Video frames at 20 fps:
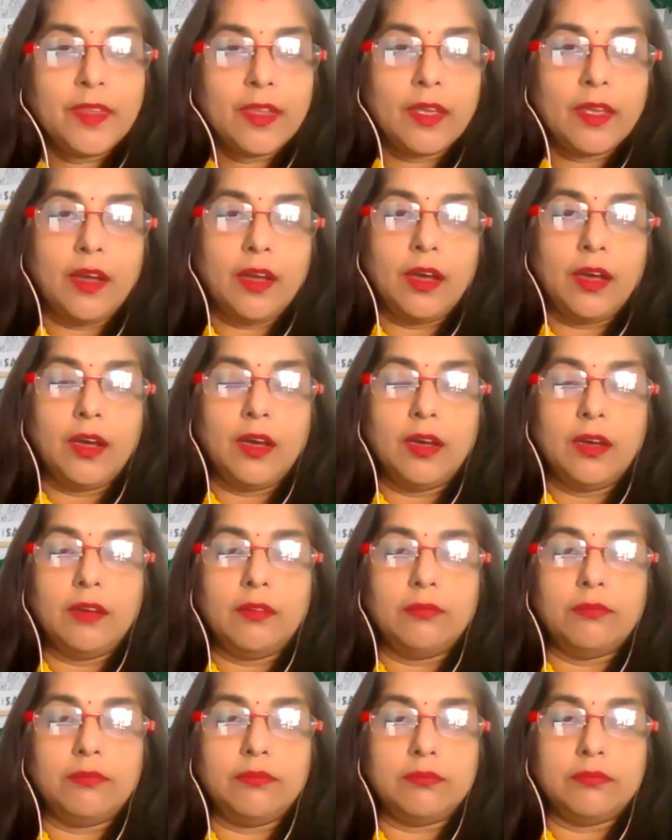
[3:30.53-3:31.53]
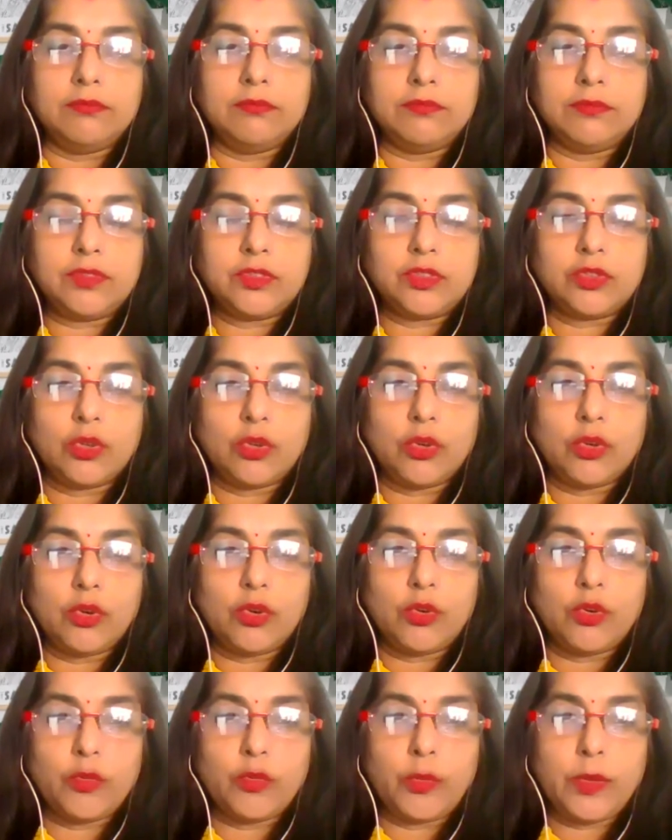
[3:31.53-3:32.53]

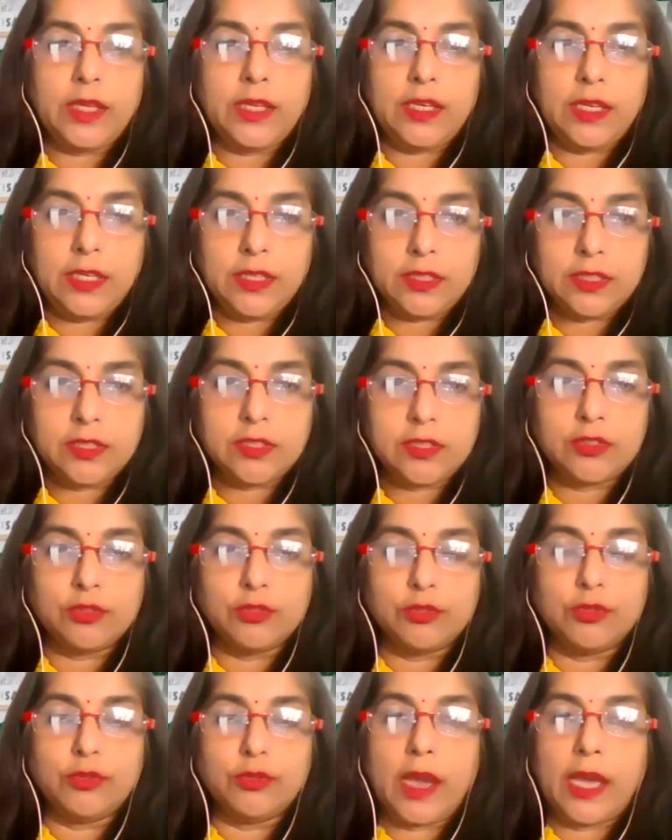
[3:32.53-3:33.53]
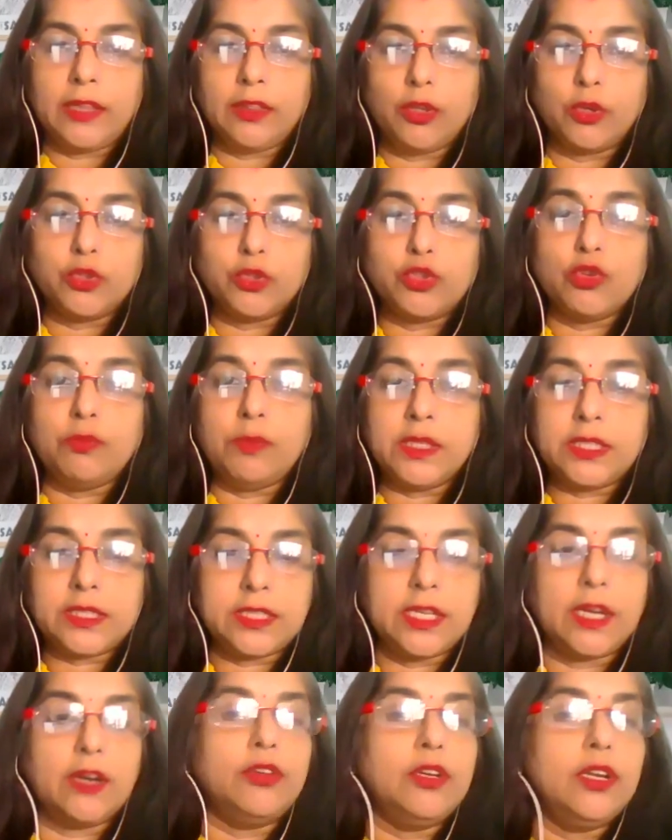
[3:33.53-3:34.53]
So we need to, and those who
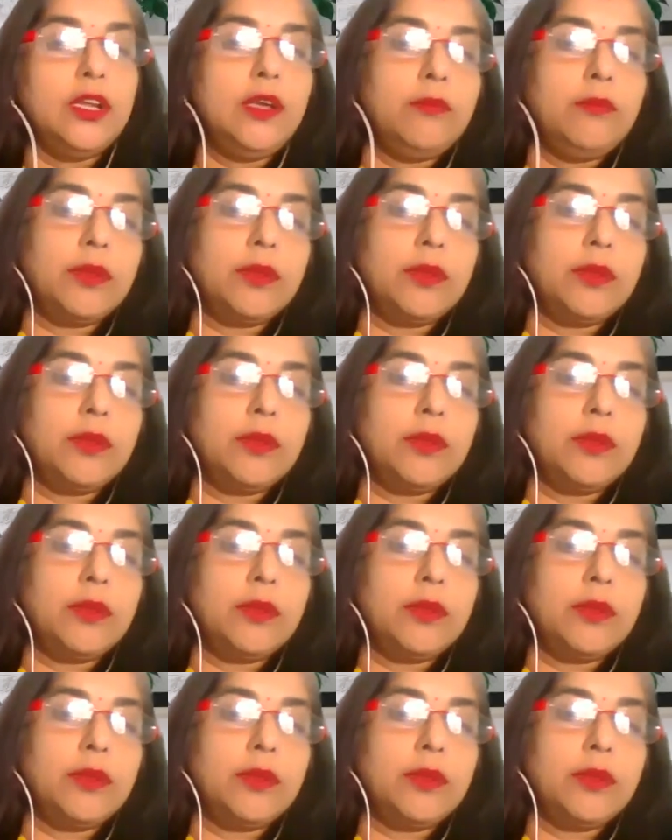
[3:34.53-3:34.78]
missed out,